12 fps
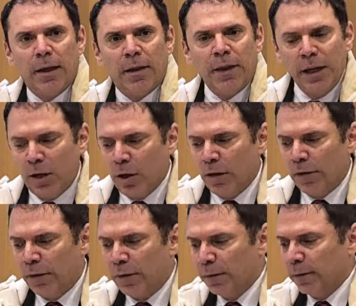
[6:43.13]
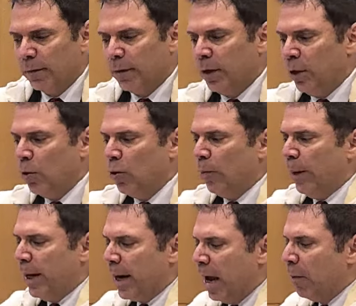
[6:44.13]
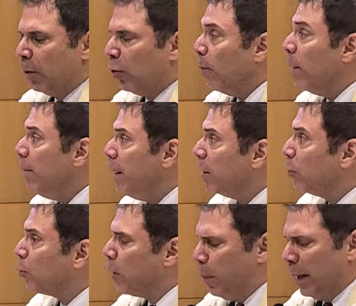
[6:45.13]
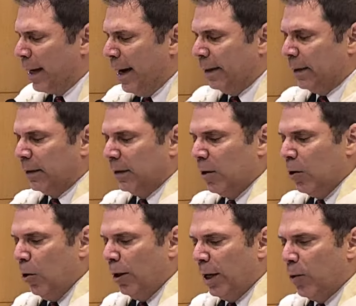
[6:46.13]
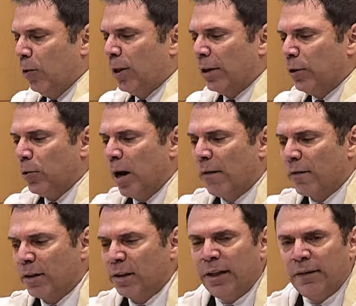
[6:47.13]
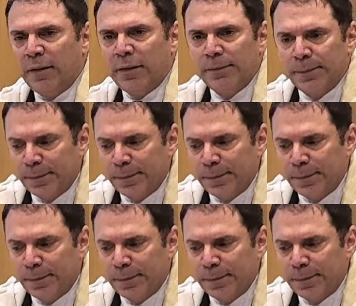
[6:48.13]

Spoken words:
Think of you being able to mimic, to replicate all the good that you have received.